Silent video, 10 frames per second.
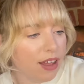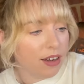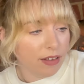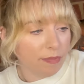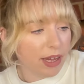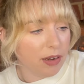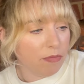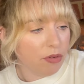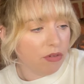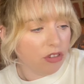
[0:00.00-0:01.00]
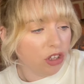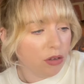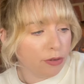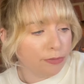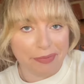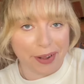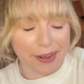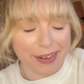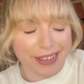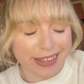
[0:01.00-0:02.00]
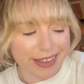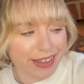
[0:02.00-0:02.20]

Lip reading: And it's made in Portugal. Nice.